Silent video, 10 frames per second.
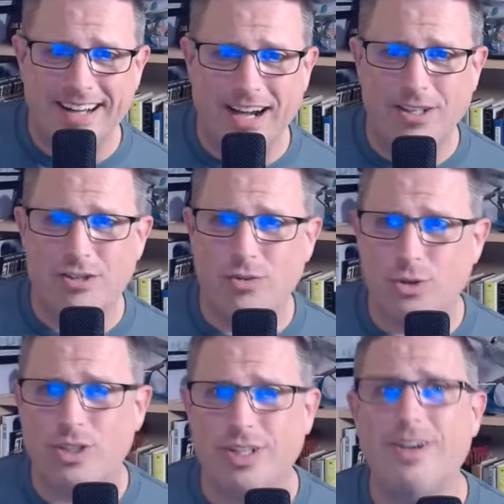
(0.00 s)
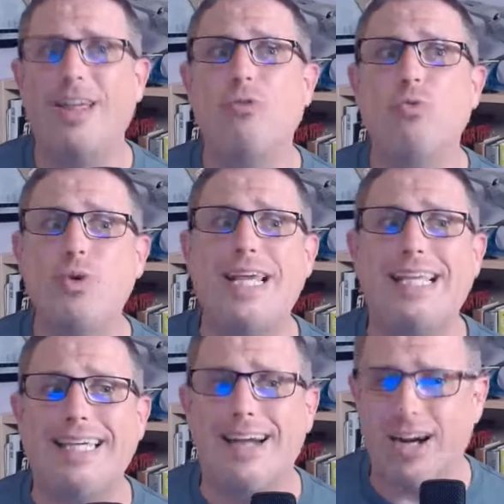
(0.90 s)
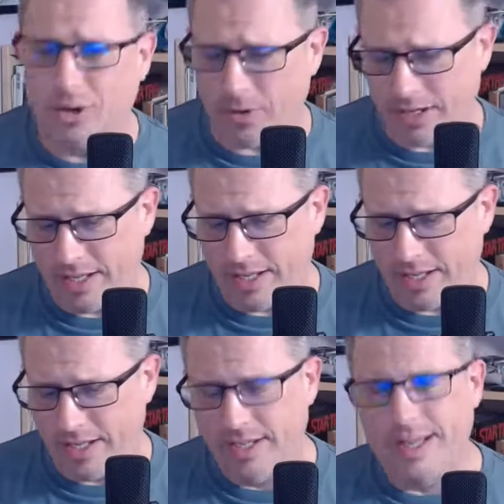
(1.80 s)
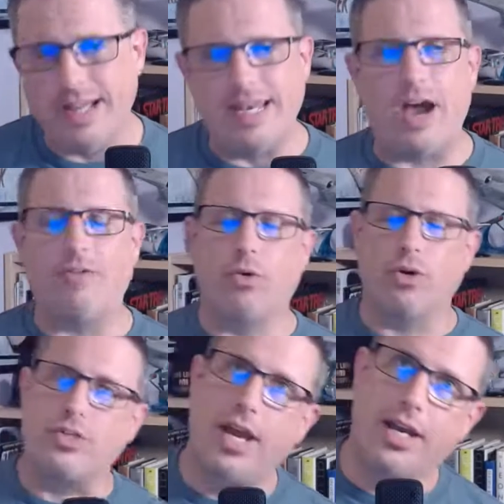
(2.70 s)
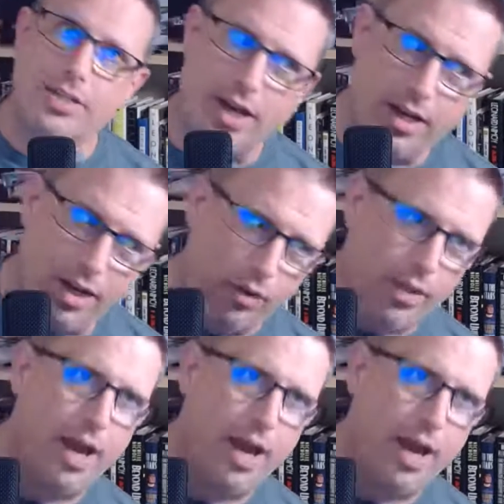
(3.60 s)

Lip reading: Unless, of course, I'm like really hungry. Now, of course, yes, I know.